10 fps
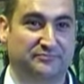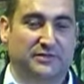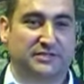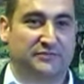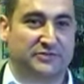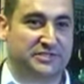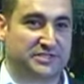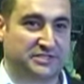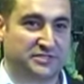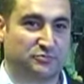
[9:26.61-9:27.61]
The
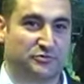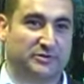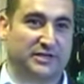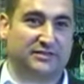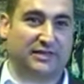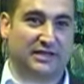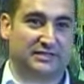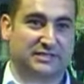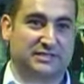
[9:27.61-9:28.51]
differences would be that